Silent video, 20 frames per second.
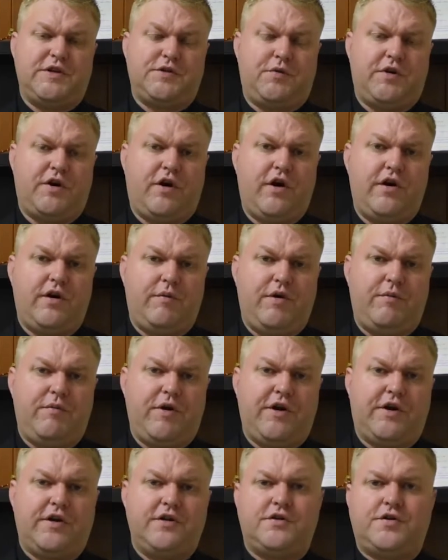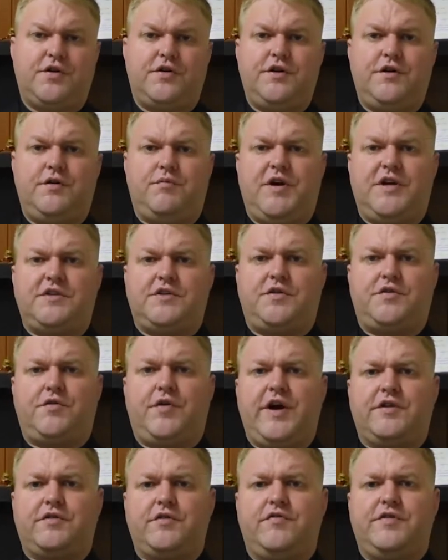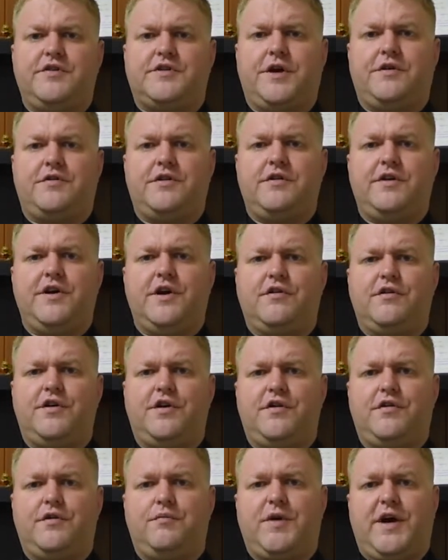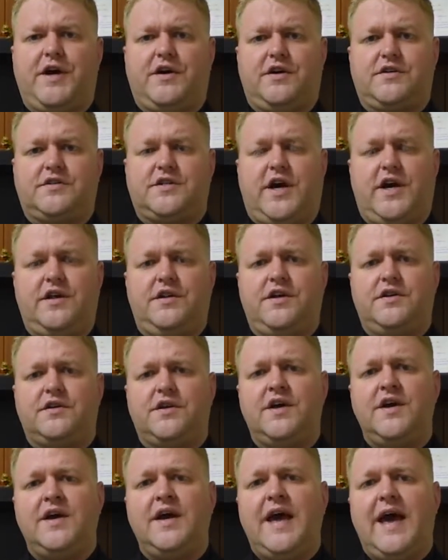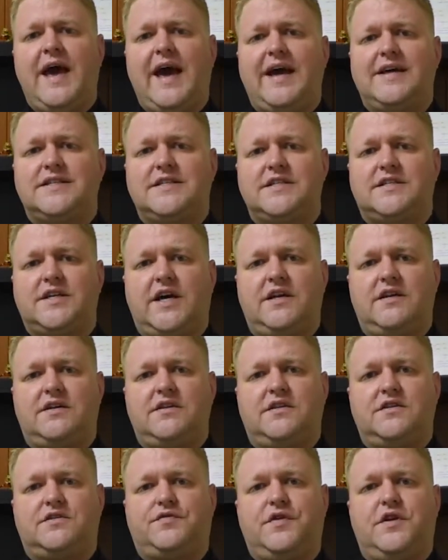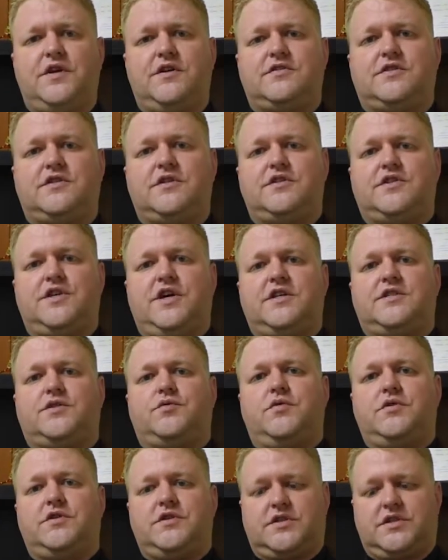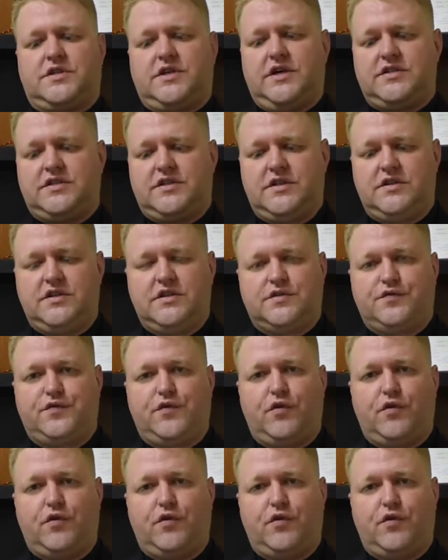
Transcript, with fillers: Benjamin Hart. I'm an American attorney, the managing director of Integrity Legal here in Bangkok, Thailand. As the title of this video suggests, we're discussing this